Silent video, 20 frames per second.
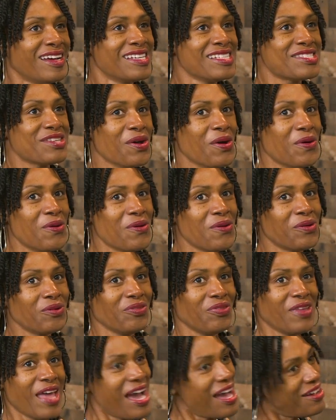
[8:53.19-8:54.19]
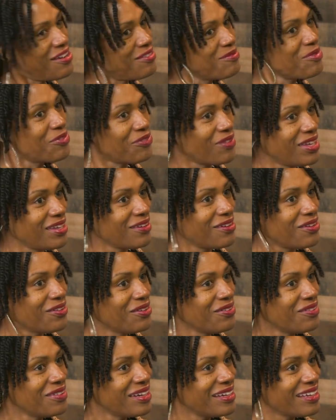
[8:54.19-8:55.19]
So now I'm
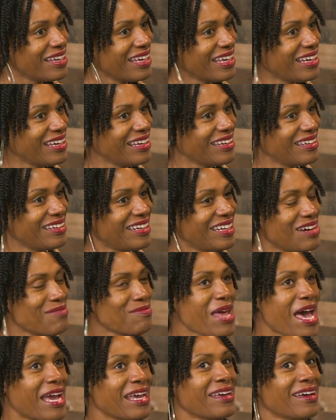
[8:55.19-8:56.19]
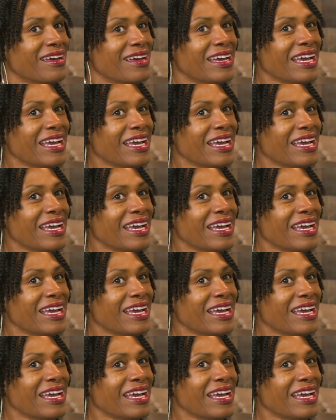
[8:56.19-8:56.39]
single, and I'm like,